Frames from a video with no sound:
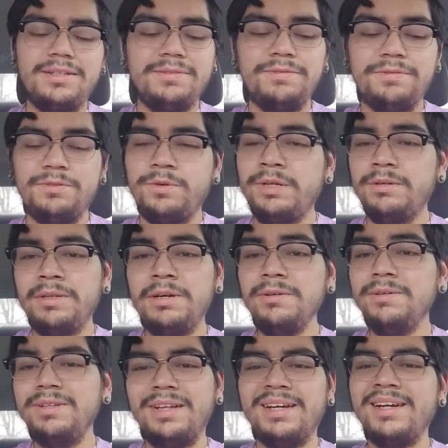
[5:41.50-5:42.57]
For real though,
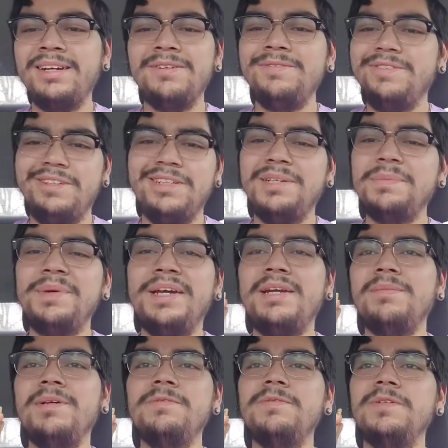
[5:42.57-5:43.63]
like I don't feel any pain in
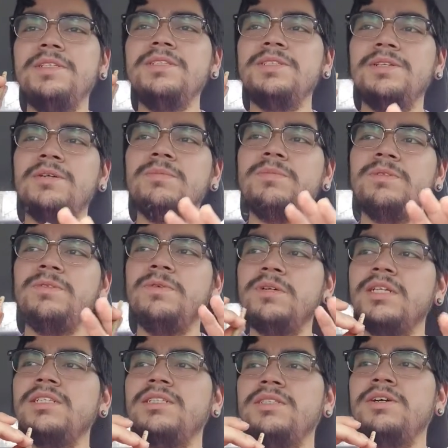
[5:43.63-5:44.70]
my foot. So before
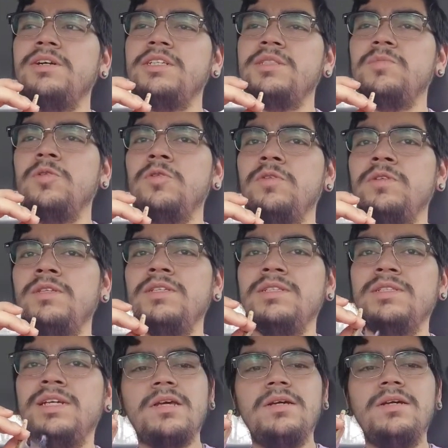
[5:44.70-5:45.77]
I started smoking this,
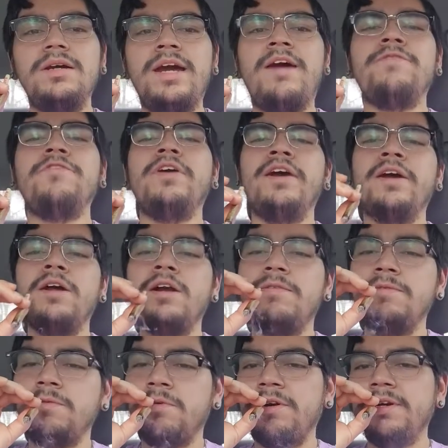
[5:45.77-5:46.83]
after I got off
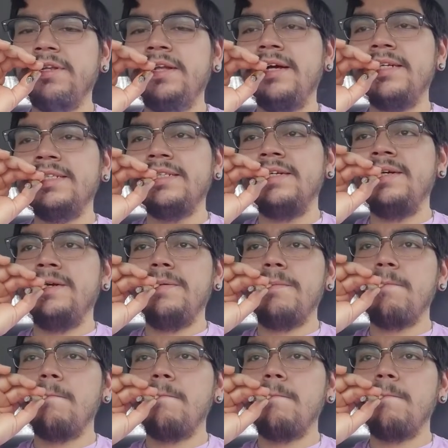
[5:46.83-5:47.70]
of work last night,